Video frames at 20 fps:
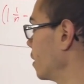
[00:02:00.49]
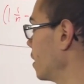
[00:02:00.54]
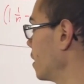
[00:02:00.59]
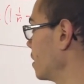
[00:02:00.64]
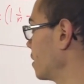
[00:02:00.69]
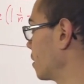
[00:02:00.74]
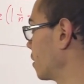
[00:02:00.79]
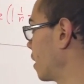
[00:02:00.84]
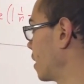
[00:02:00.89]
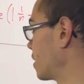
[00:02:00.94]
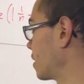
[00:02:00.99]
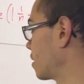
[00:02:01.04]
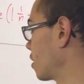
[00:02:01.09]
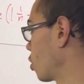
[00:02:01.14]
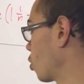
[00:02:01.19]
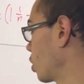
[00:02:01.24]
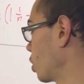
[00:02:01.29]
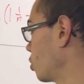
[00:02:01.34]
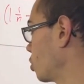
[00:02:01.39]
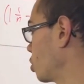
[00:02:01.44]
is less than
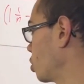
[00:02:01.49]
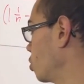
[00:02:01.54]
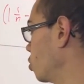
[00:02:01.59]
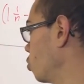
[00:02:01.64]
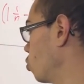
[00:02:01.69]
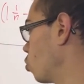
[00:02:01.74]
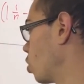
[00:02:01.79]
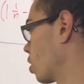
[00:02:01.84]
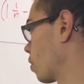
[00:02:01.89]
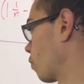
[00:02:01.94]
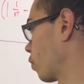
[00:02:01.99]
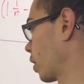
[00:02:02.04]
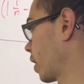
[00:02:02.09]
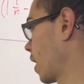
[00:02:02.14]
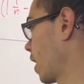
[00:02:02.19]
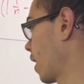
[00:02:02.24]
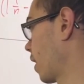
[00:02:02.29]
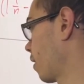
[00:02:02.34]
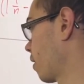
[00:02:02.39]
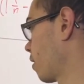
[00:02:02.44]
or equal to 1 over
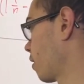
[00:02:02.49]
k.